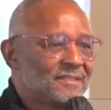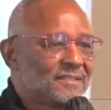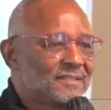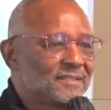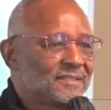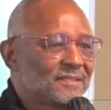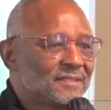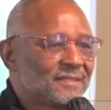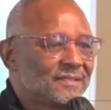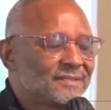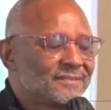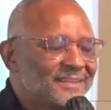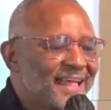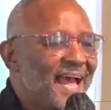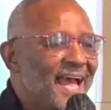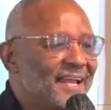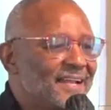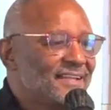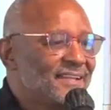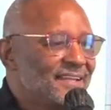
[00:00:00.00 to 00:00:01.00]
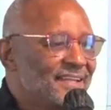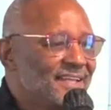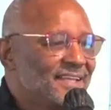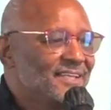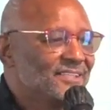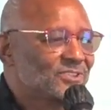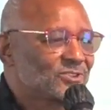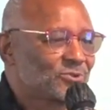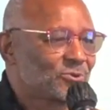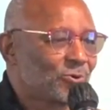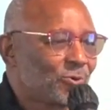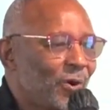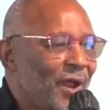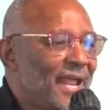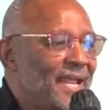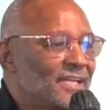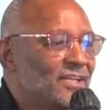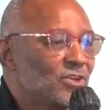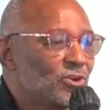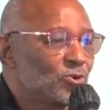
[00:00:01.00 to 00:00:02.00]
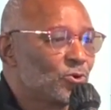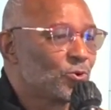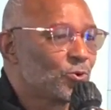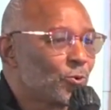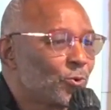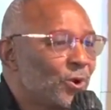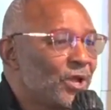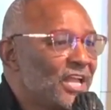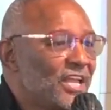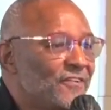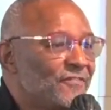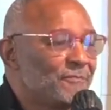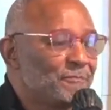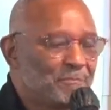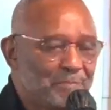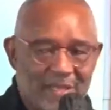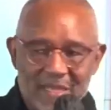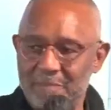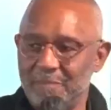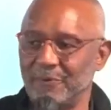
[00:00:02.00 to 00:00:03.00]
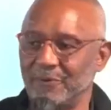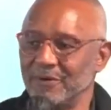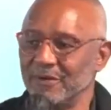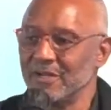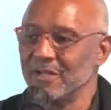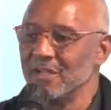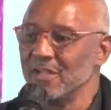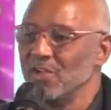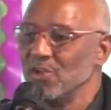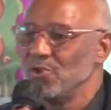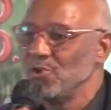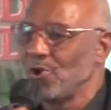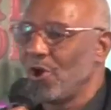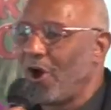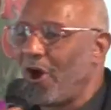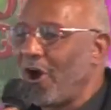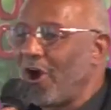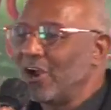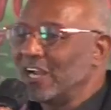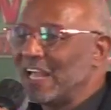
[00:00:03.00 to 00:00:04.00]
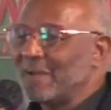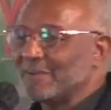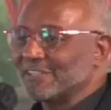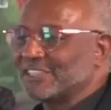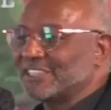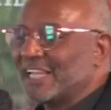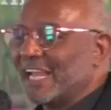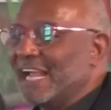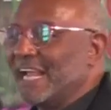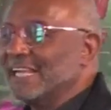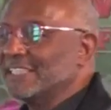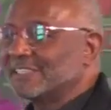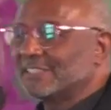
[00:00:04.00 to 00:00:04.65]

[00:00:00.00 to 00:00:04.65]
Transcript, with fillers: That is great grief, people. You hardly have a chance to get over